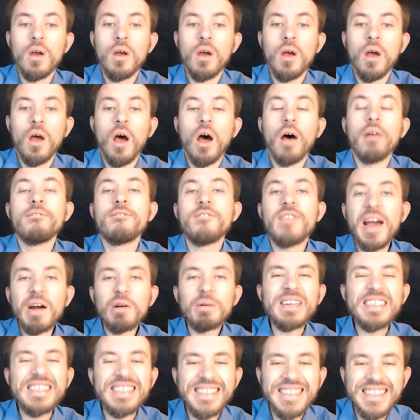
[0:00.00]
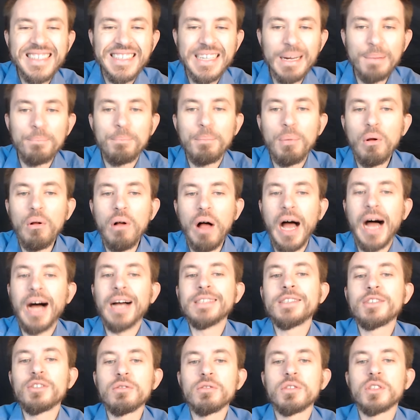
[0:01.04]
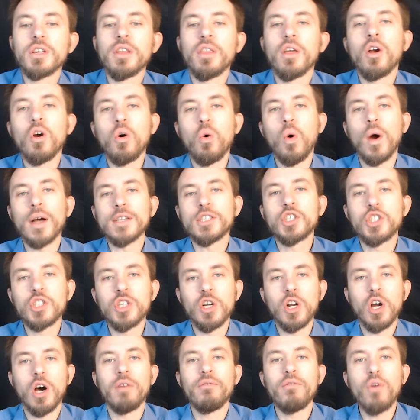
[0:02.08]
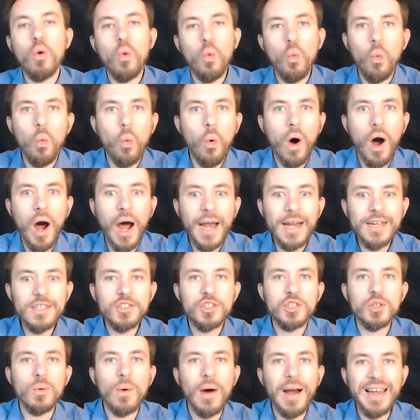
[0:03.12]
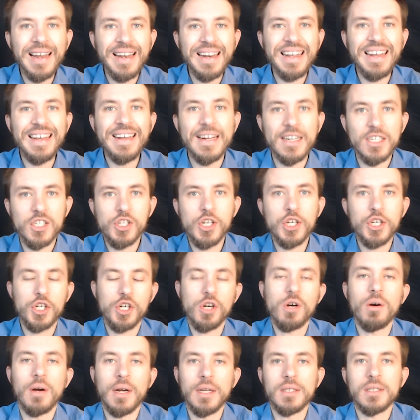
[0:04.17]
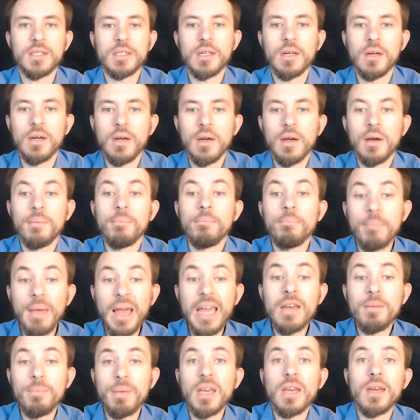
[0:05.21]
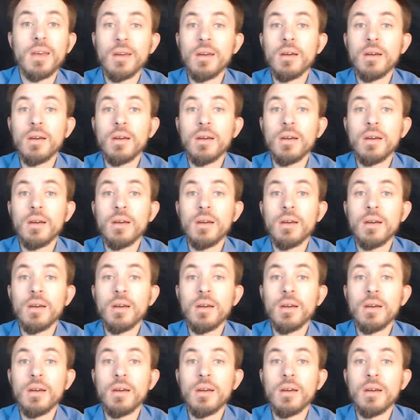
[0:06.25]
A very simple answer to the question of why do I need insurance may be